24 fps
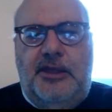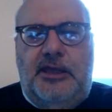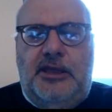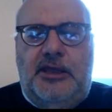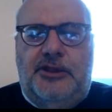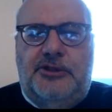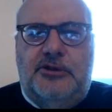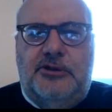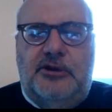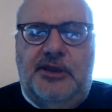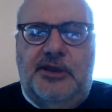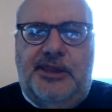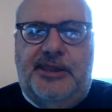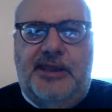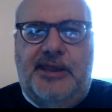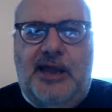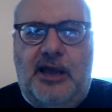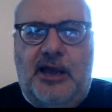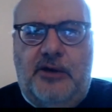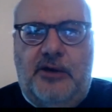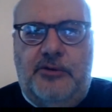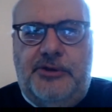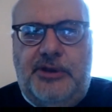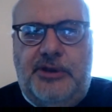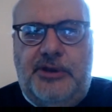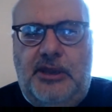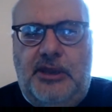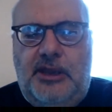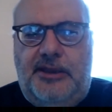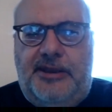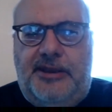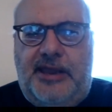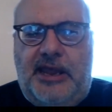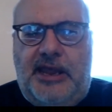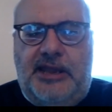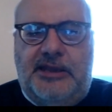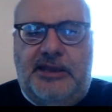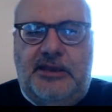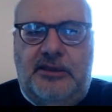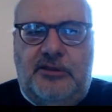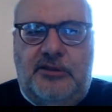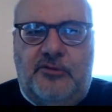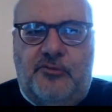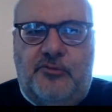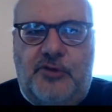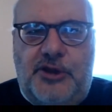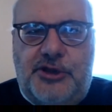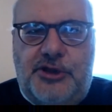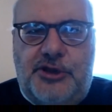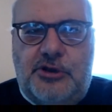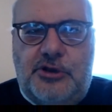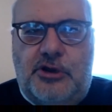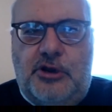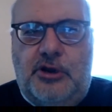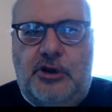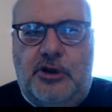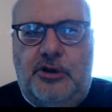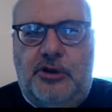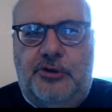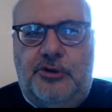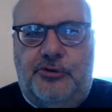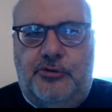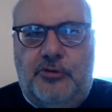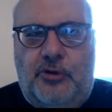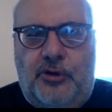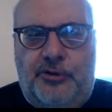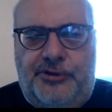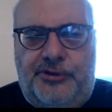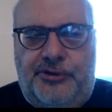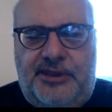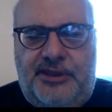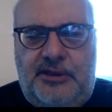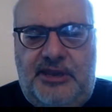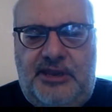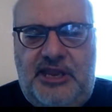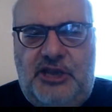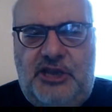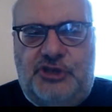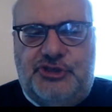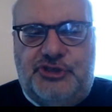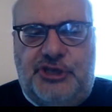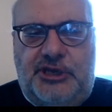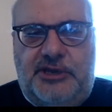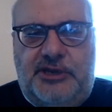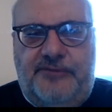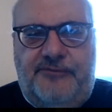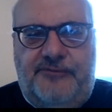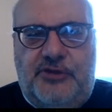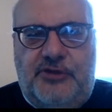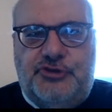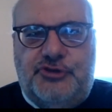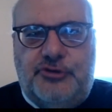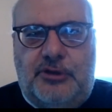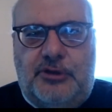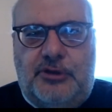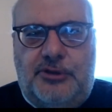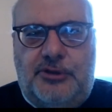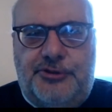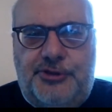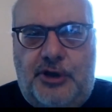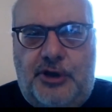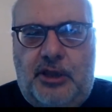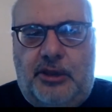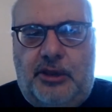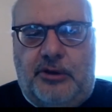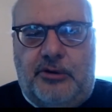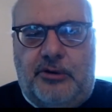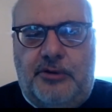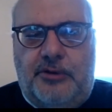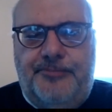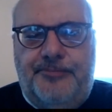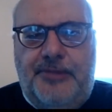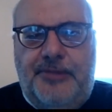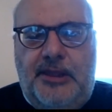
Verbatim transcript: it turns out that the return on each individual dollar